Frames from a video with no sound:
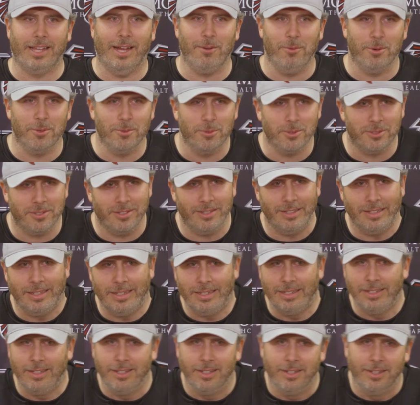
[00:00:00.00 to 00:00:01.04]
that one was
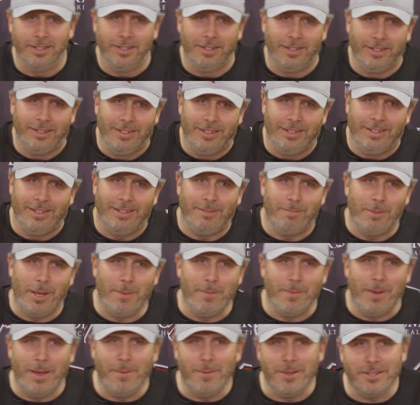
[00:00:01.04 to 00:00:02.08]

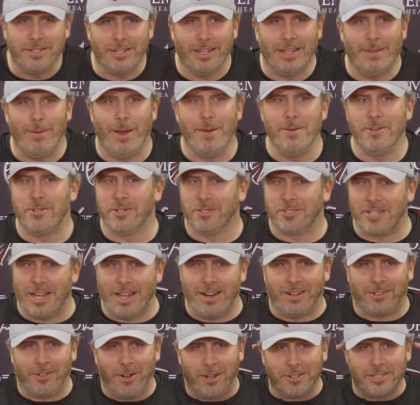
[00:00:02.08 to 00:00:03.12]
Maybe, maybe, it's, maybe it's your
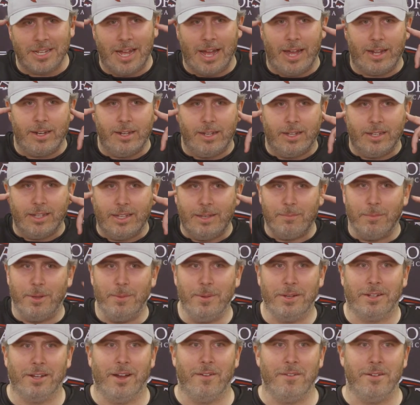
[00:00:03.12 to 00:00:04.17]
Santa Claus hat. It may
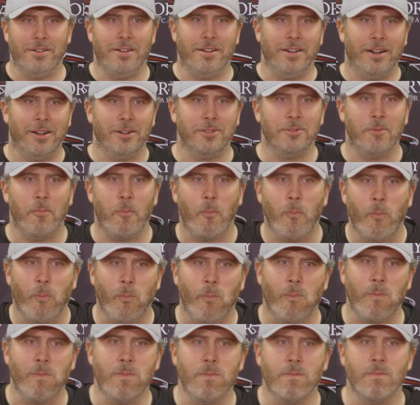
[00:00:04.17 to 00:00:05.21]
be covering your ears.
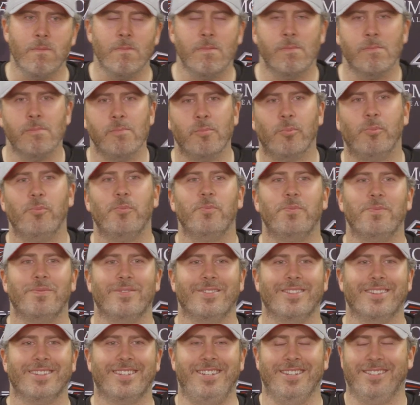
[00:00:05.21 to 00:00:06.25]

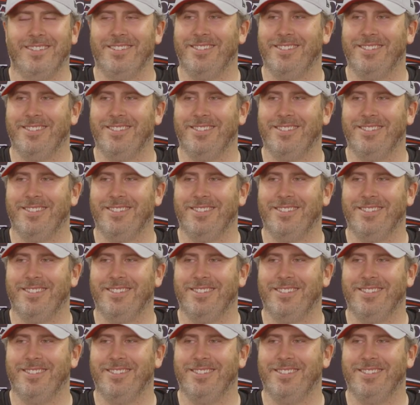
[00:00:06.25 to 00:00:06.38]
Um,